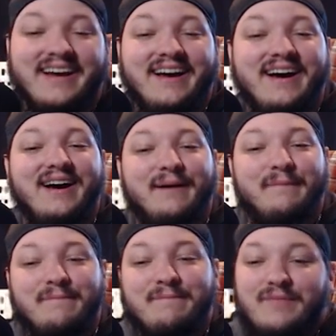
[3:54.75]
Um,
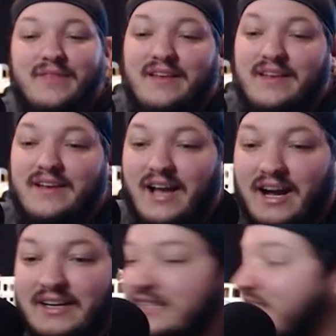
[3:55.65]
I'm
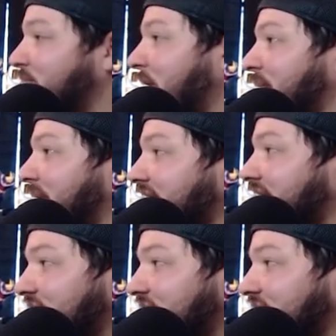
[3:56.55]
gonna experiment on each